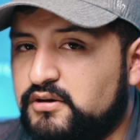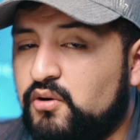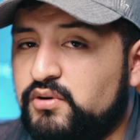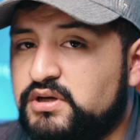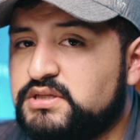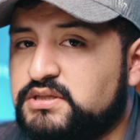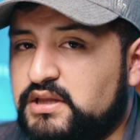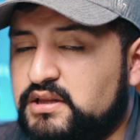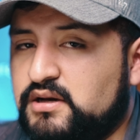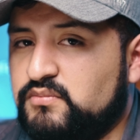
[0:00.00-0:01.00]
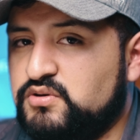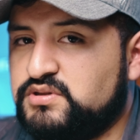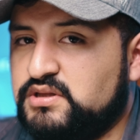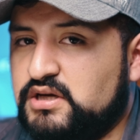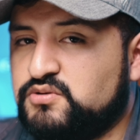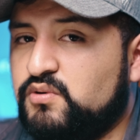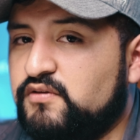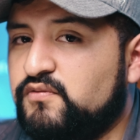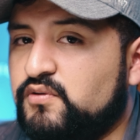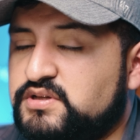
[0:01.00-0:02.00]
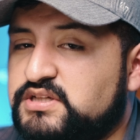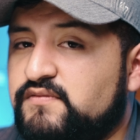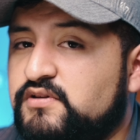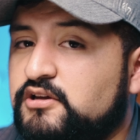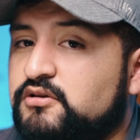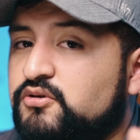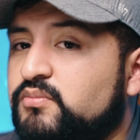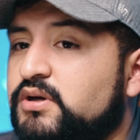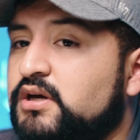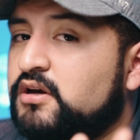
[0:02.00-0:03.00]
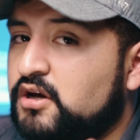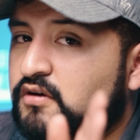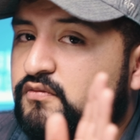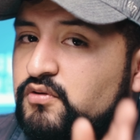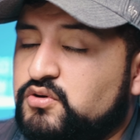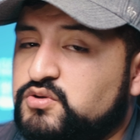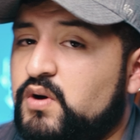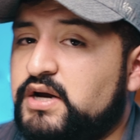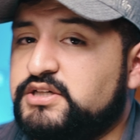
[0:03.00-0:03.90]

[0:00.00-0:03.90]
Otis, and then I'm using that 24-70 a little bit for those wide